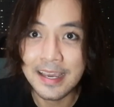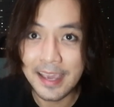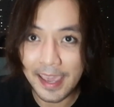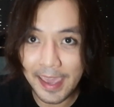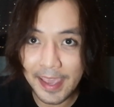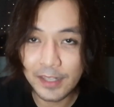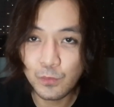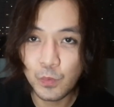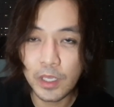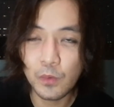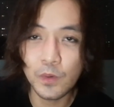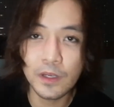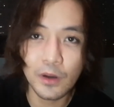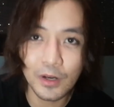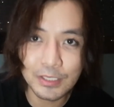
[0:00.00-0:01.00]
and we
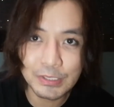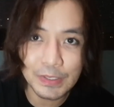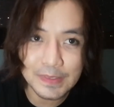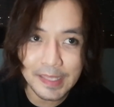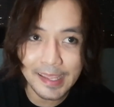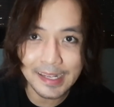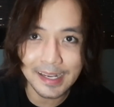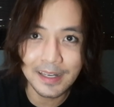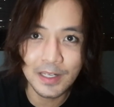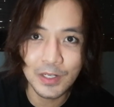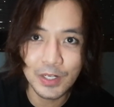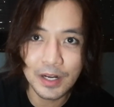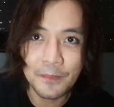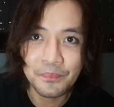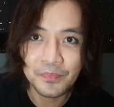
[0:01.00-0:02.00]
will also take a
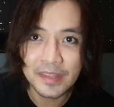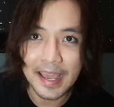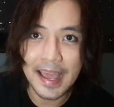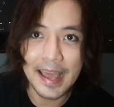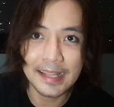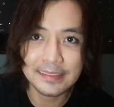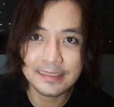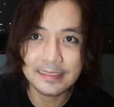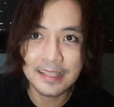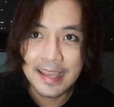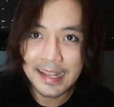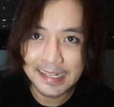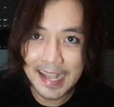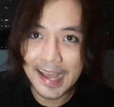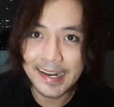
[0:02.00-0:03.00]
look at
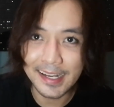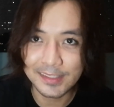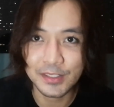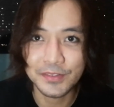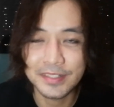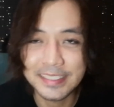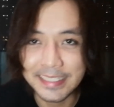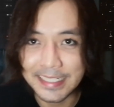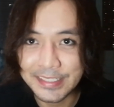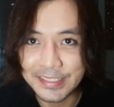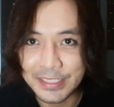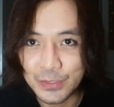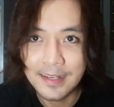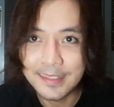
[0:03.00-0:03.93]
characterization.